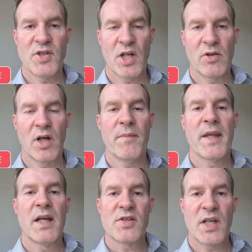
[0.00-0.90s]
the channel grow.
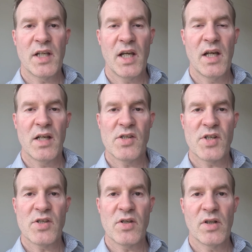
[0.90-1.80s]
Take care, and
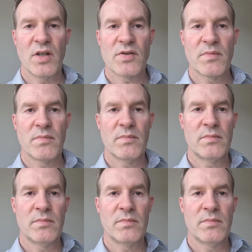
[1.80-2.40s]
see you soon, guys.